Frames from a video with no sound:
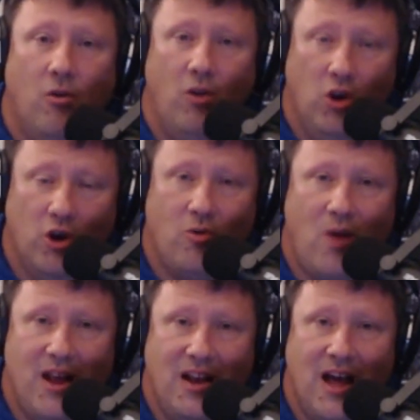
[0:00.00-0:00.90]
look
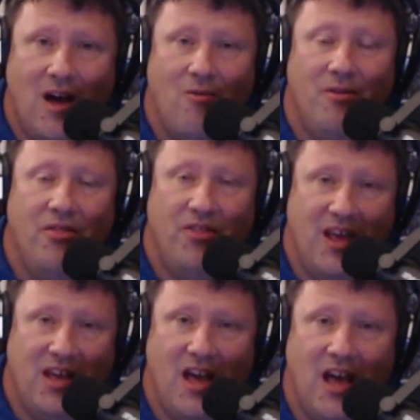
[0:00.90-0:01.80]
right now,
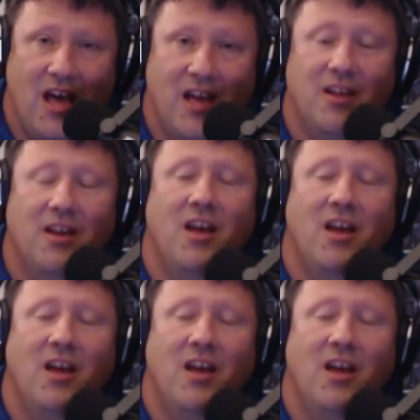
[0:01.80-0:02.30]
think ahead,